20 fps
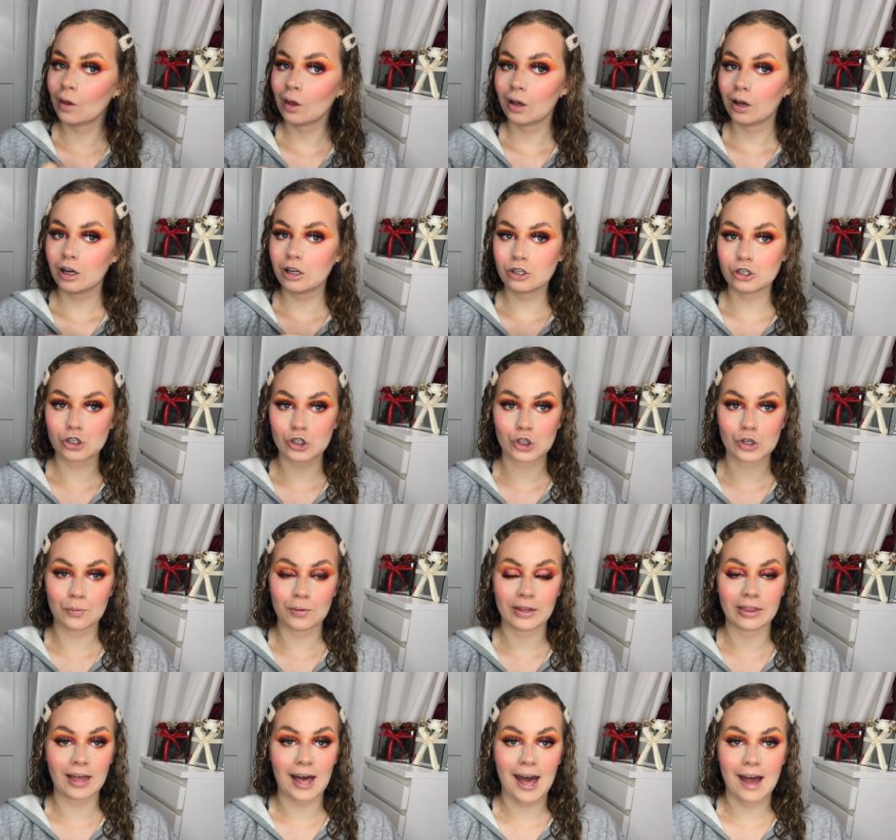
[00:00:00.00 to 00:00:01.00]
And just do it
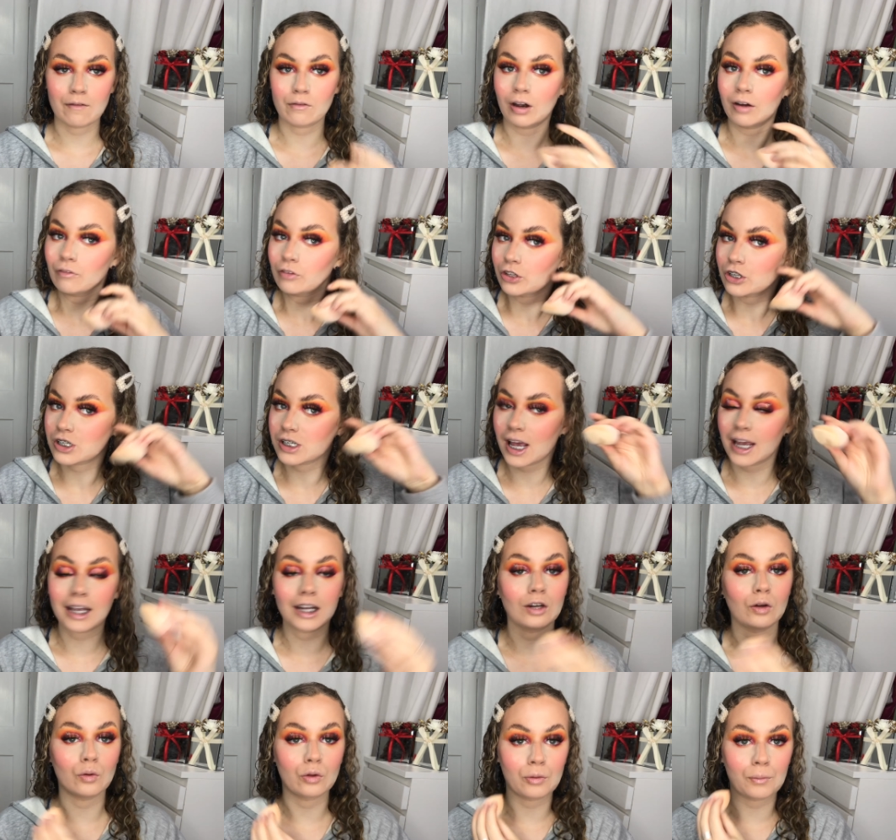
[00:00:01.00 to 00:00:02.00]
there rather than taking it
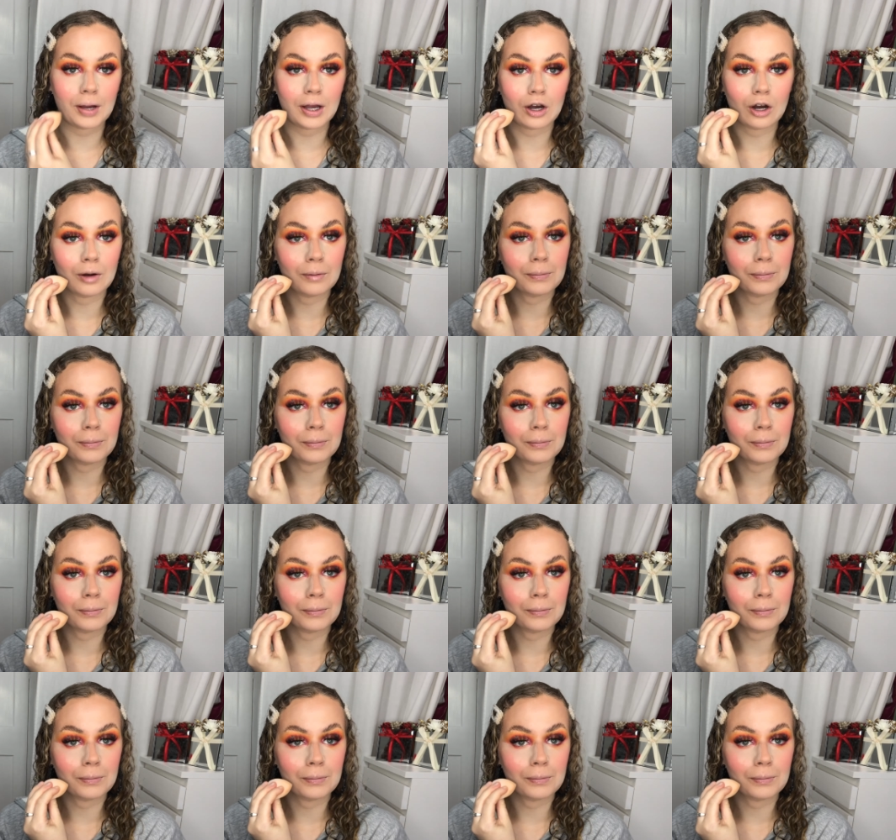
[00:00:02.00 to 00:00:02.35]
all the way up.